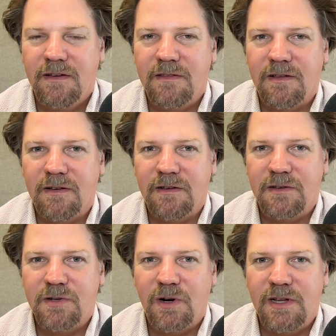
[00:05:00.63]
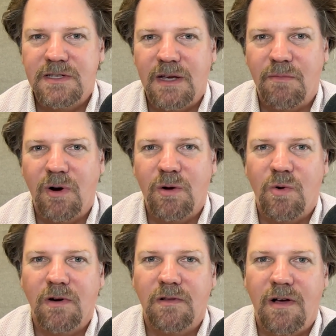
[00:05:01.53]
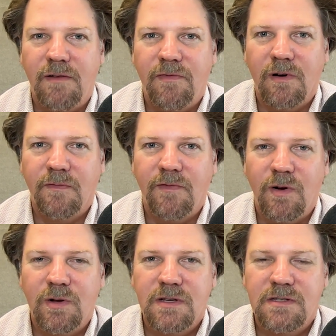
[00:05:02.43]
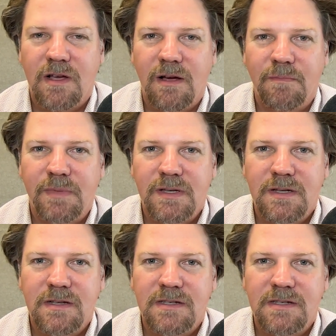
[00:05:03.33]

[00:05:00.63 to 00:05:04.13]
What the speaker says: The attorneys at Marquardt Law Firm focus on business